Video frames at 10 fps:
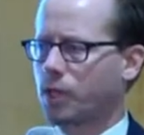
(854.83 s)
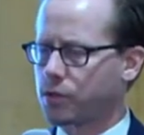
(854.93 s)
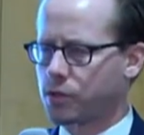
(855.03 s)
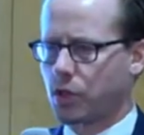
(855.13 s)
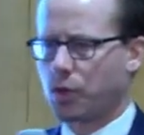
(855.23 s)

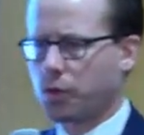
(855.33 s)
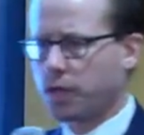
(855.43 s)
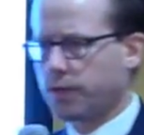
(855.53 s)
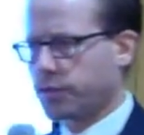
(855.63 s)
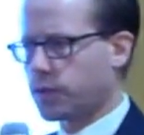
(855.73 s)
So
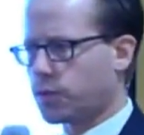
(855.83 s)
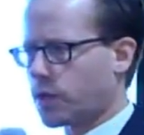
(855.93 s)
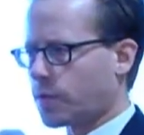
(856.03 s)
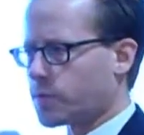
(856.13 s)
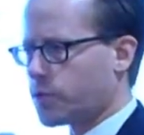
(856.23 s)
if legal
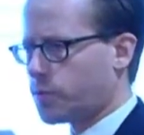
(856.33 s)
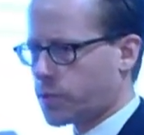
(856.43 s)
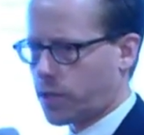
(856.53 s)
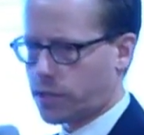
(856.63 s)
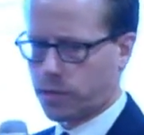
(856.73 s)
comes to you, we
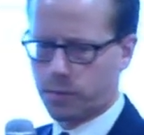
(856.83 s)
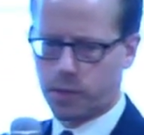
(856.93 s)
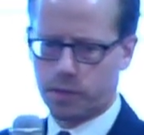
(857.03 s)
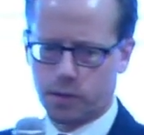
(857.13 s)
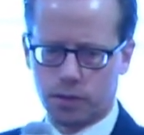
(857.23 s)
talked a little
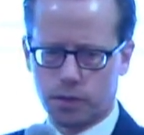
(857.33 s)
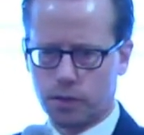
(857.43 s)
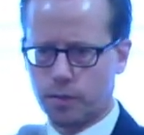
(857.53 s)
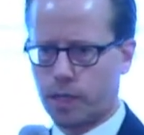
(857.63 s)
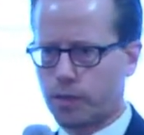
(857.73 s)
bit earlier about